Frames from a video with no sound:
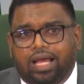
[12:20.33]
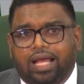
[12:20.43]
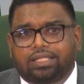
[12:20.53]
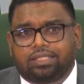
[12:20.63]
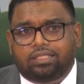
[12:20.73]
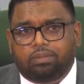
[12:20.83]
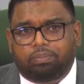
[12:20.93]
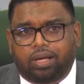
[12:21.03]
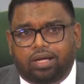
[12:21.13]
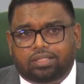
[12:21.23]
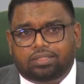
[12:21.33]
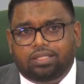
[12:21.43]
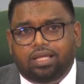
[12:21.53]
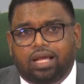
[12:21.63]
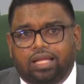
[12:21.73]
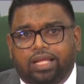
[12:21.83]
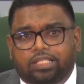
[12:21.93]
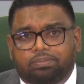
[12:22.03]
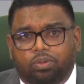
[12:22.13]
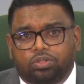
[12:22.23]
ICT parks, and
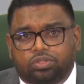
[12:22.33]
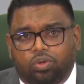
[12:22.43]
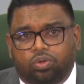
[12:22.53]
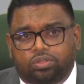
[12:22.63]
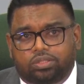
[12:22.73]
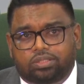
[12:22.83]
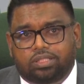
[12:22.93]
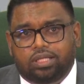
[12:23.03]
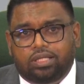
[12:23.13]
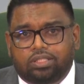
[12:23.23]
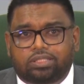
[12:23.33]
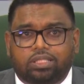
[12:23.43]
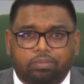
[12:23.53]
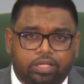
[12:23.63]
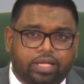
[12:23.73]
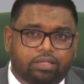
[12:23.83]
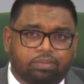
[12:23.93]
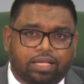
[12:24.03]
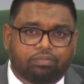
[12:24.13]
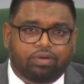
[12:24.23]
export zones to stimulate
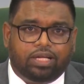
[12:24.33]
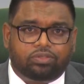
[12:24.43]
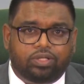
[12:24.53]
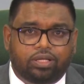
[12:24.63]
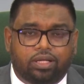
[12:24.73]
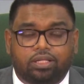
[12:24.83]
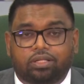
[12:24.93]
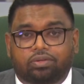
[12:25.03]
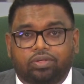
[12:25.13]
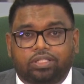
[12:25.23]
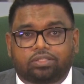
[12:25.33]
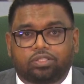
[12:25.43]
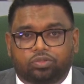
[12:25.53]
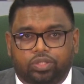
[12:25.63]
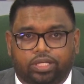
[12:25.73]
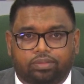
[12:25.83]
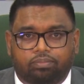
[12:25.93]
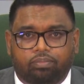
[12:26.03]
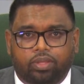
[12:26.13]
manufacturing and increase trade.